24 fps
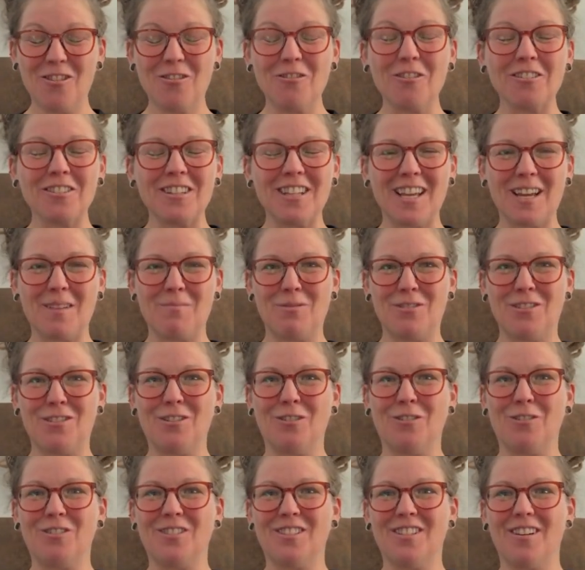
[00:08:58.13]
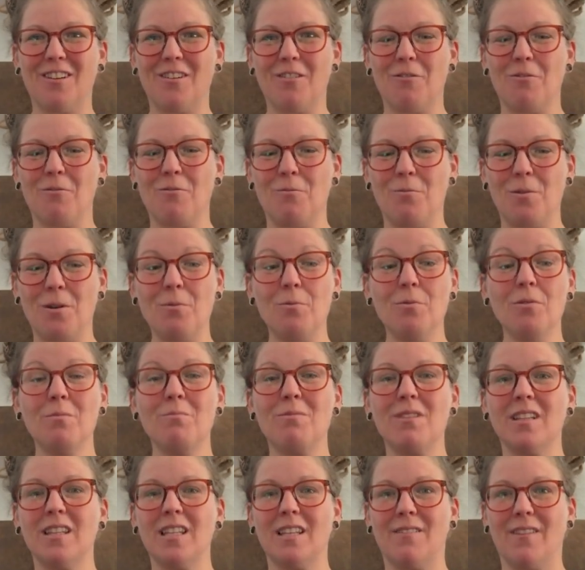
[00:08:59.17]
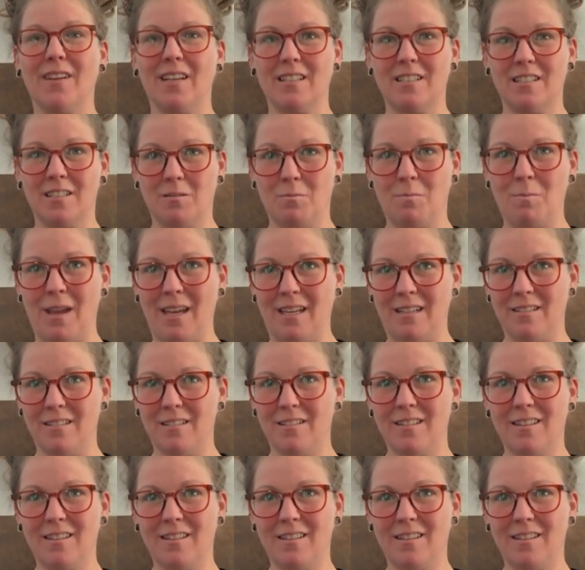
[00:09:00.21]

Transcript: Throughout the episodes, we will be leaving space.